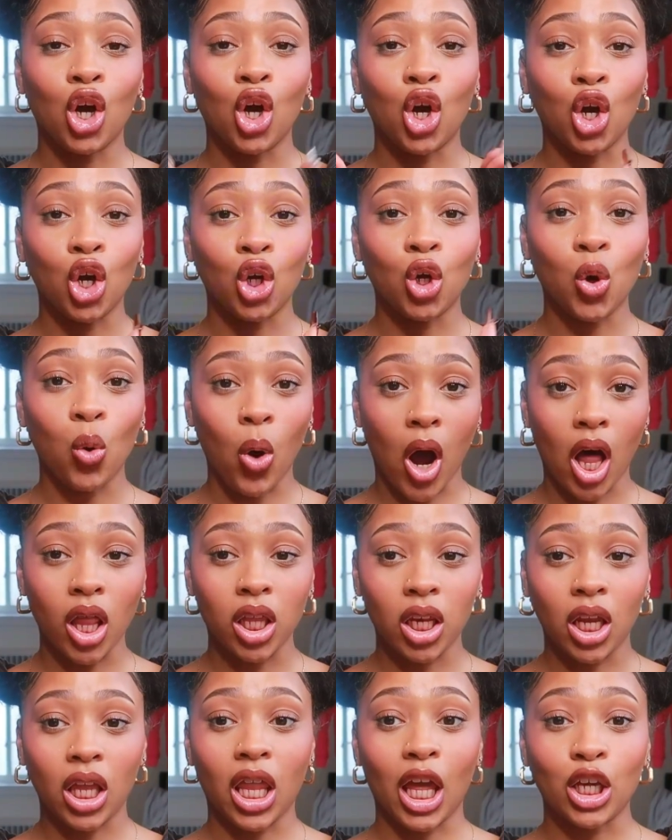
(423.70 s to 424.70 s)
a good
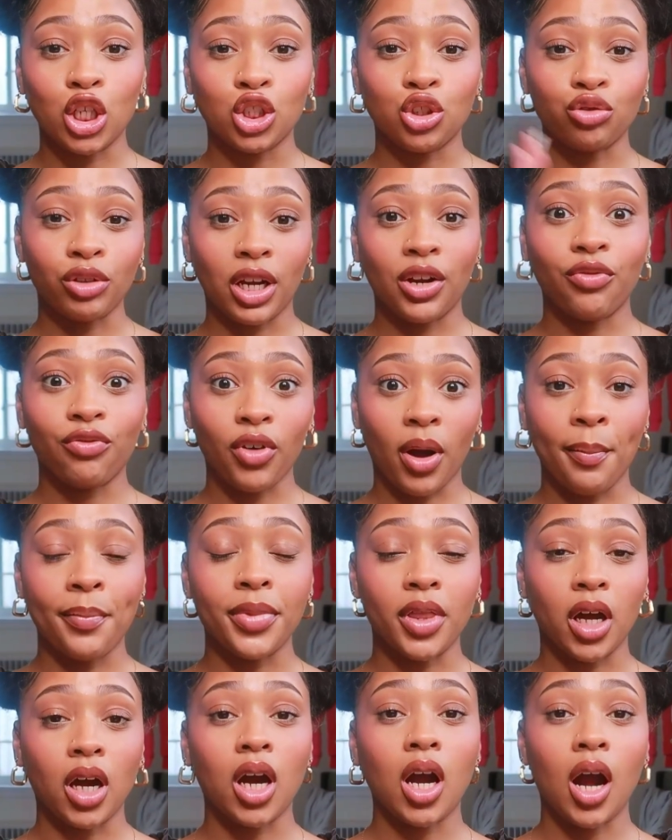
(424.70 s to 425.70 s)
quality, like straight
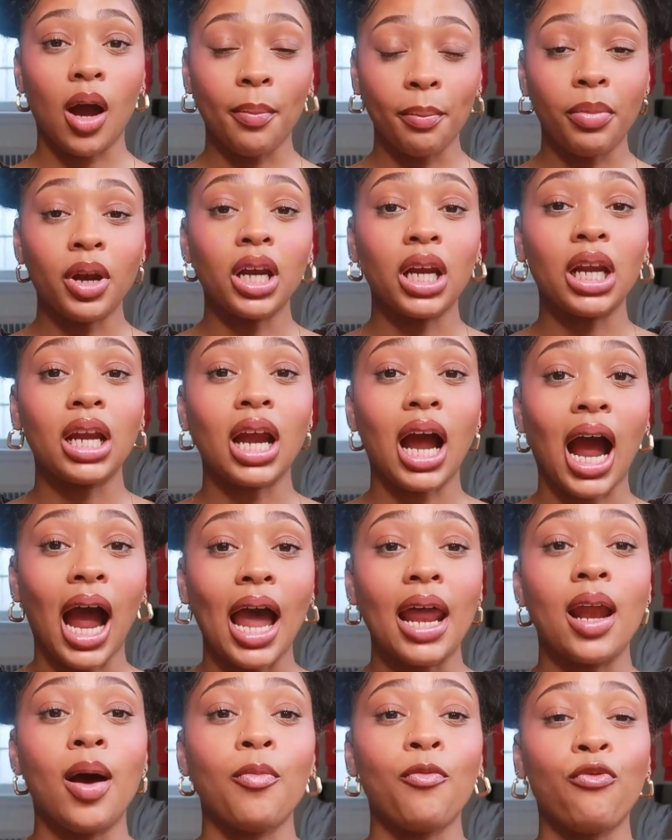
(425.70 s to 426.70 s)
from the company
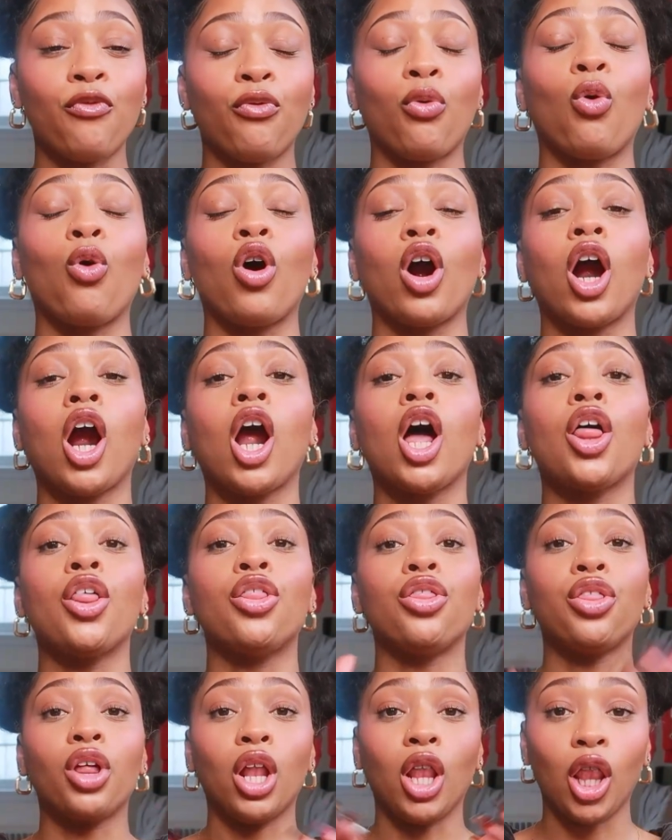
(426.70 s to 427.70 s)
item for
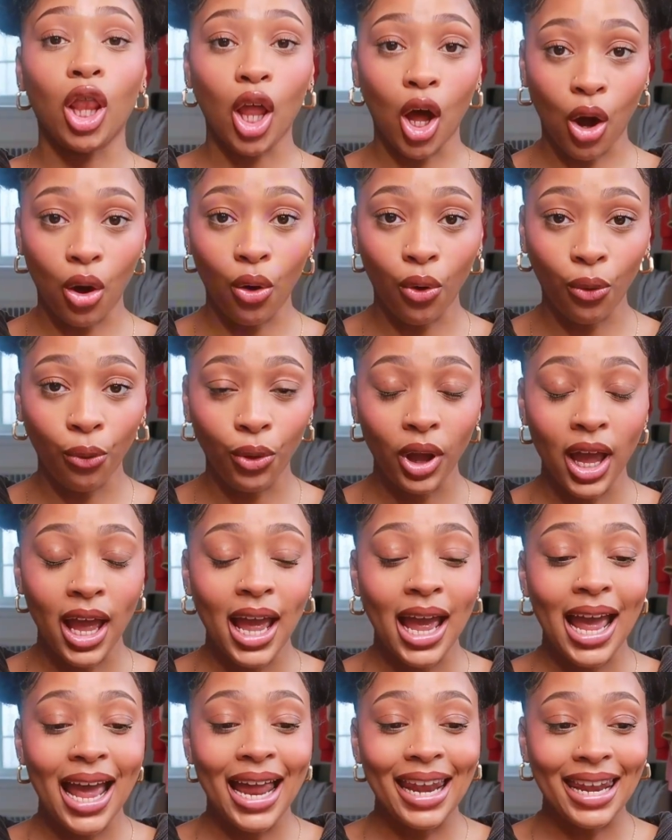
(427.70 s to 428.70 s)
the low.
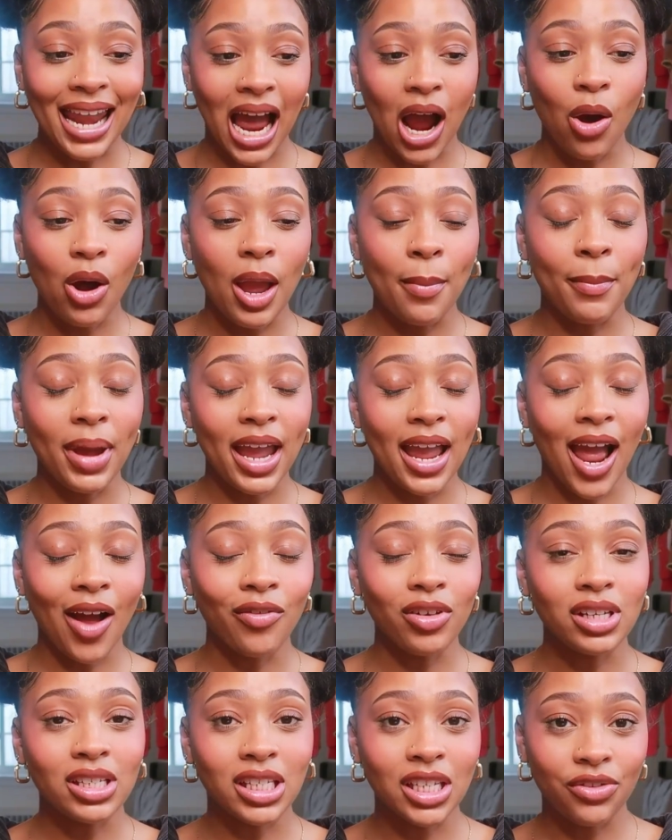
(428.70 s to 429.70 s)
Now it may
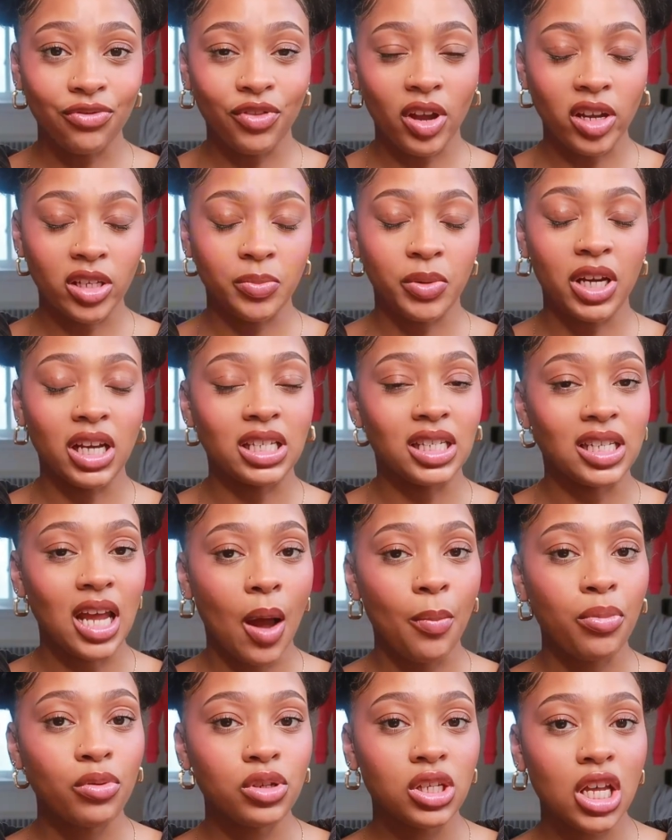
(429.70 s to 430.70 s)
have a defect because
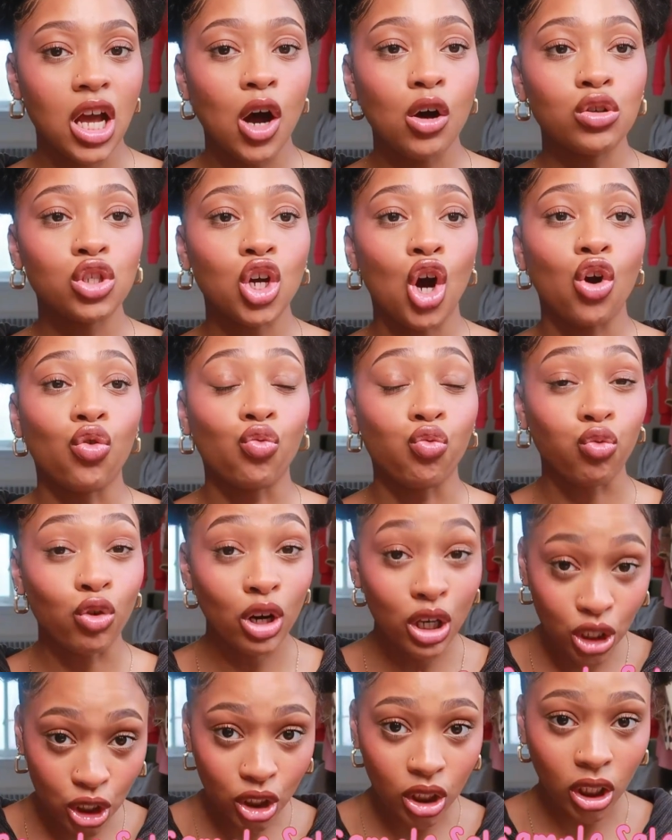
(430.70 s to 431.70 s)
sample sales
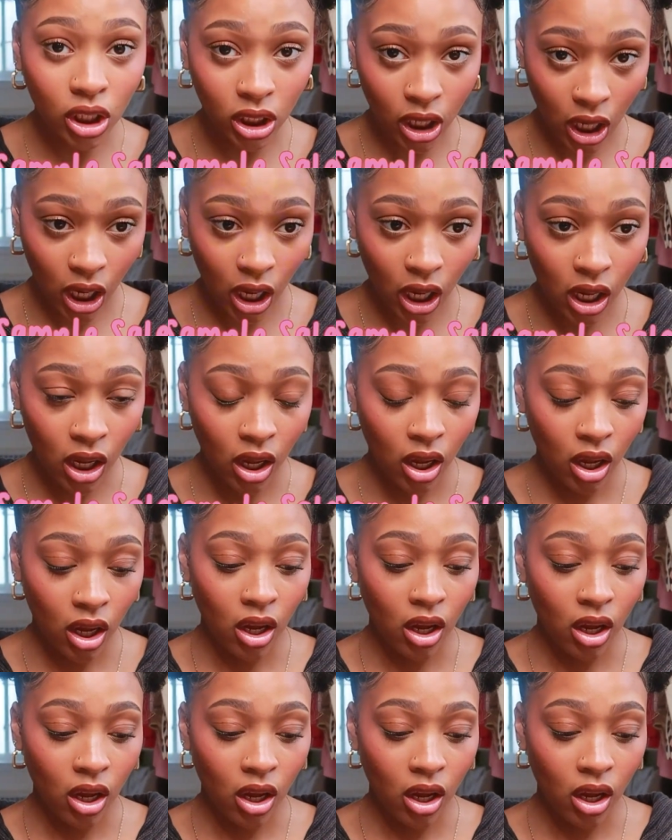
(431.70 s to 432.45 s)
originally,